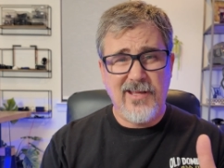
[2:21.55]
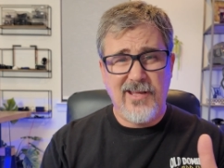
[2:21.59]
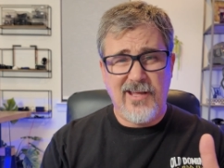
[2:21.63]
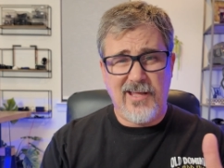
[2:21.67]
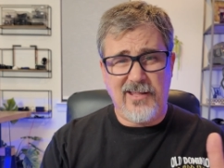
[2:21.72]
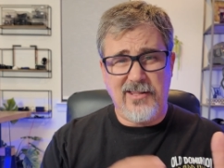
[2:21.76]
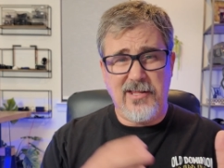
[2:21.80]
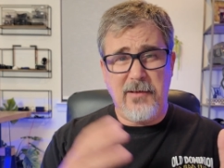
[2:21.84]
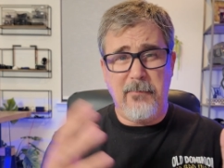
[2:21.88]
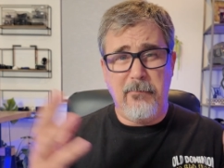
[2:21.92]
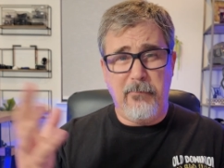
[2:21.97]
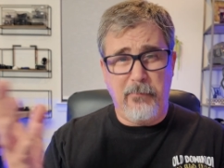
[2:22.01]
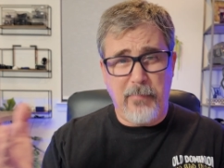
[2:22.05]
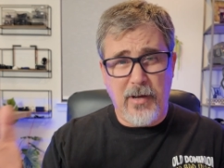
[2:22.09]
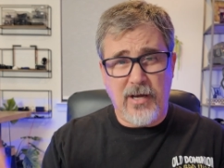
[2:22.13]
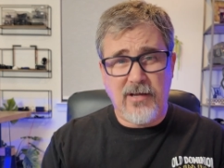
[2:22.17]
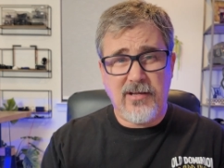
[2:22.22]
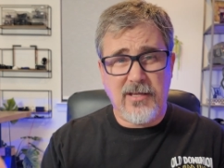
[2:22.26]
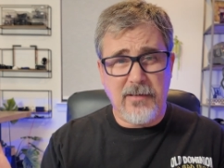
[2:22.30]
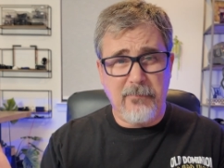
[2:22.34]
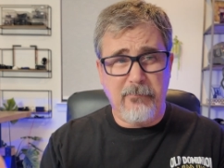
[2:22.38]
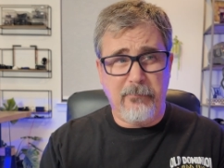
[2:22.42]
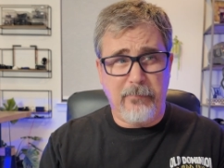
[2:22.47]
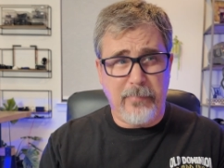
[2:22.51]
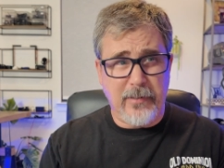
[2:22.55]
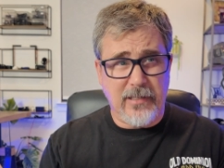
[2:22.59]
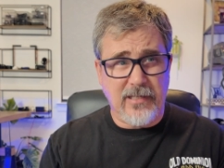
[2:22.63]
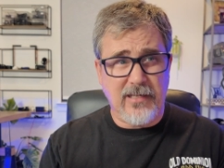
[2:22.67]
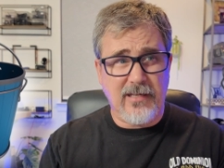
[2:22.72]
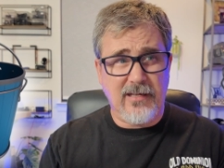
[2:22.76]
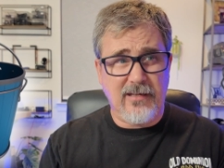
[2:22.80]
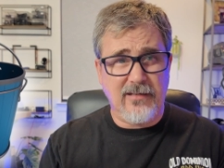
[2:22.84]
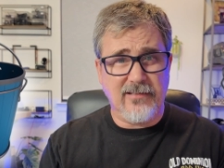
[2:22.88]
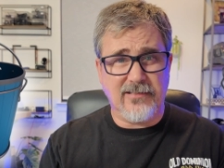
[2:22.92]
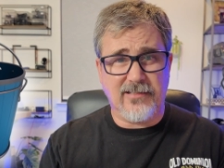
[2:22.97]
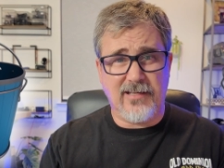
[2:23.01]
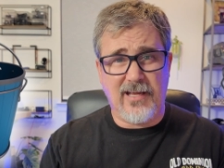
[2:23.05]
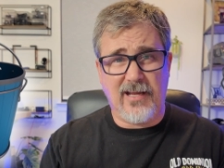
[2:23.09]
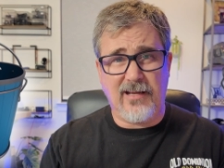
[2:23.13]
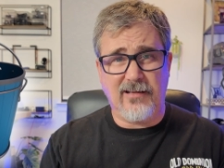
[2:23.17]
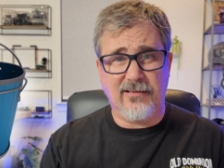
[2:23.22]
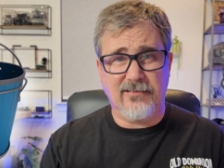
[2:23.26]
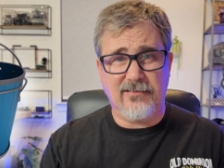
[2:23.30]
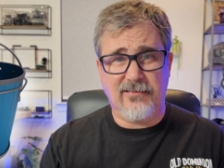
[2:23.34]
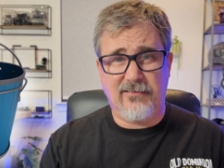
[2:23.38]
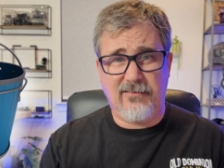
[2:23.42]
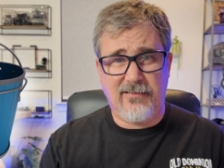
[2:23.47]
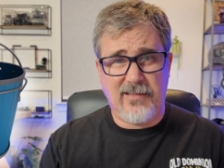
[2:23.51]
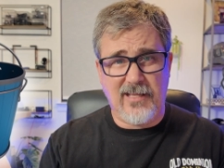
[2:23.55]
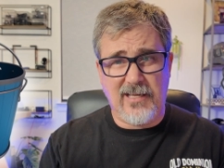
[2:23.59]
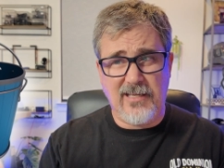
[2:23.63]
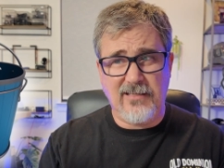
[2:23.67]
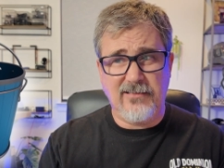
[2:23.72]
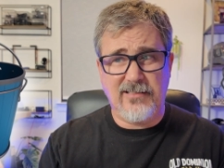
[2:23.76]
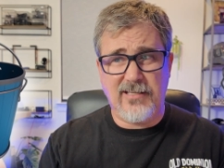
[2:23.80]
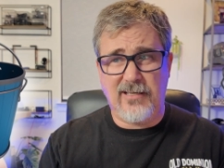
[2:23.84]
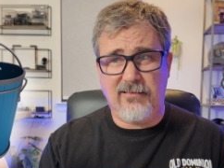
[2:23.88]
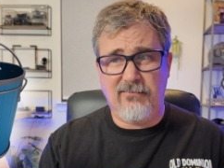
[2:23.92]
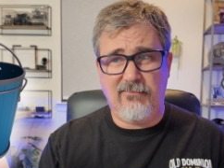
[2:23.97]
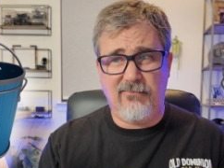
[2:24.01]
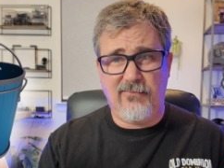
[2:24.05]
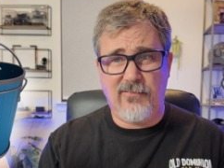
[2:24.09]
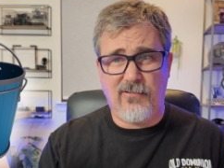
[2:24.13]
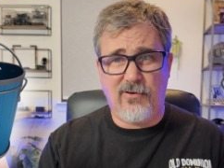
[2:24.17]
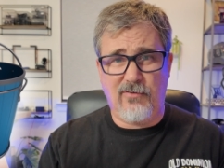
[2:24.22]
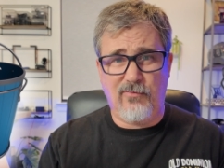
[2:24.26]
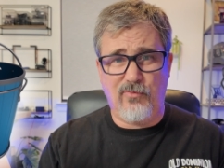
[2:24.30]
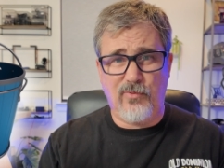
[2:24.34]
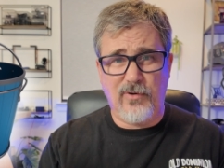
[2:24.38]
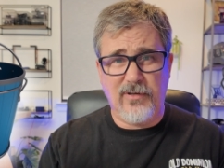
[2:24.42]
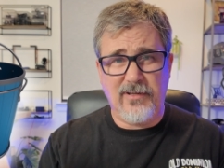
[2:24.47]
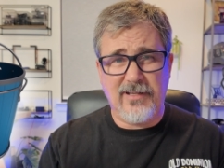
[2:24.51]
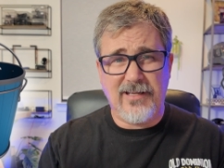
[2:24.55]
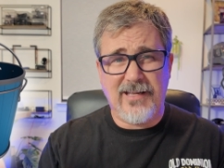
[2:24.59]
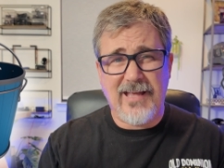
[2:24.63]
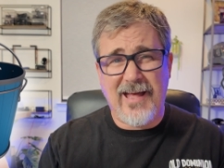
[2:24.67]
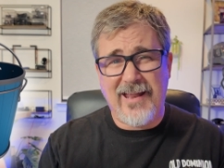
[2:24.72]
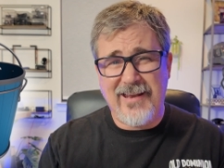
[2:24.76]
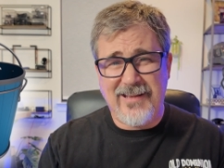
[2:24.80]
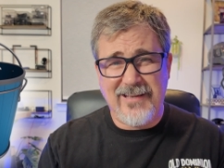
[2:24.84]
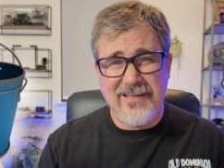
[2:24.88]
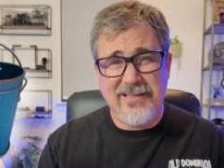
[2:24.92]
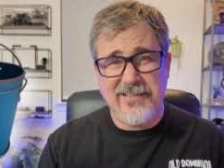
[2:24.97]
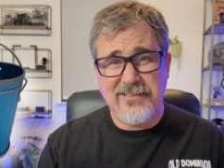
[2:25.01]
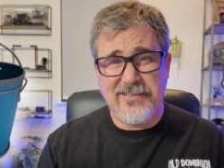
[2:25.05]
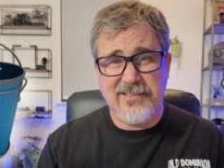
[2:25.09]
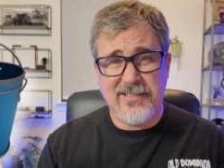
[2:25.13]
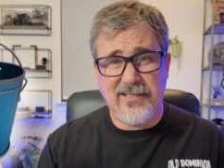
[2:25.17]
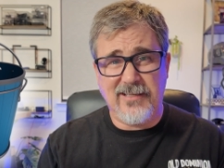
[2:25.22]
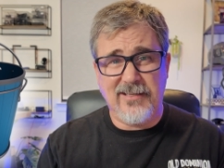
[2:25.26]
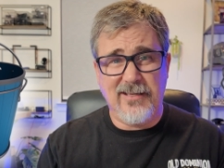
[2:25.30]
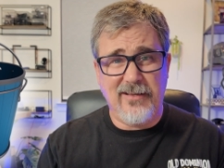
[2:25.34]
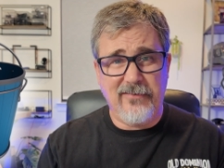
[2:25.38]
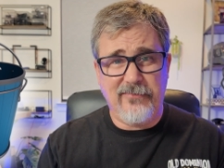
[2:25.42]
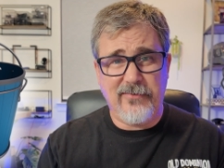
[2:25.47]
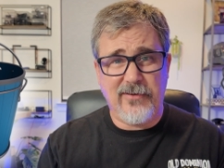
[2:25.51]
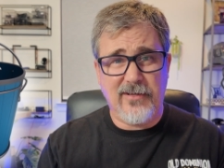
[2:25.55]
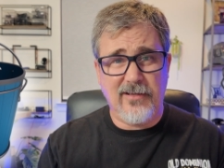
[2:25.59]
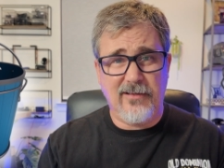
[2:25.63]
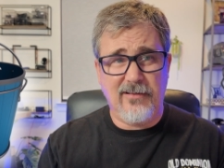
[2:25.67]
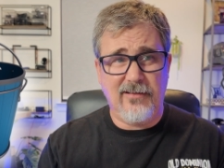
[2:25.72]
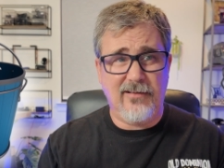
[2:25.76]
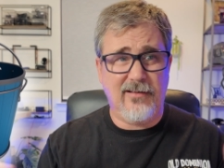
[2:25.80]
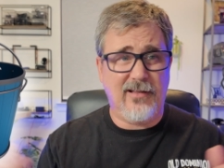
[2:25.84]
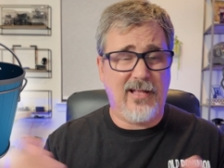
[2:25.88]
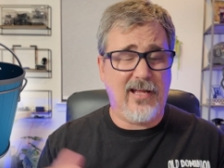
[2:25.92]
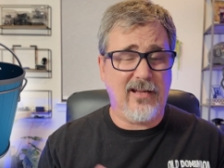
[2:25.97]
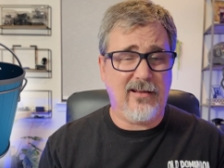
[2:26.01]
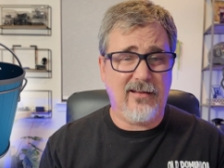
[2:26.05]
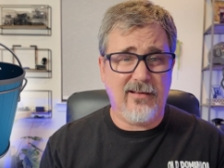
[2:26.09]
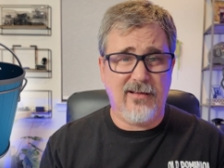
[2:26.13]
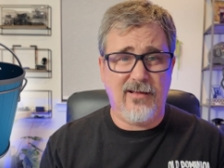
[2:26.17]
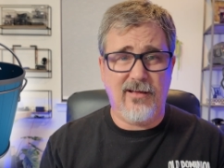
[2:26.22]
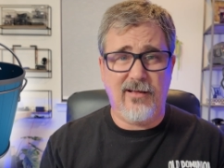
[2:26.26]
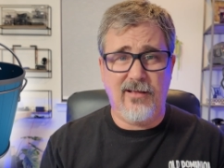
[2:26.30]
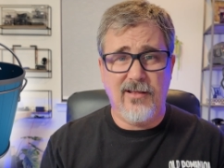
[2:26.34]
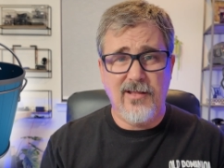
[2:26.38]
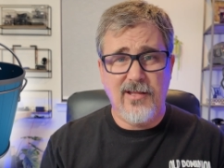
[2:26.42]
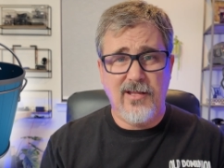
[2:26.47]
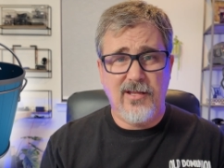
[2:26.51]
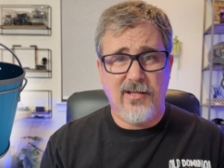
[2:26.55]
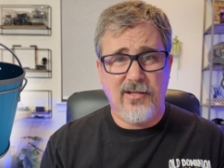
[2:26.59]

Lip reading: And then bucket B is like things that are really kind of insignificant, like a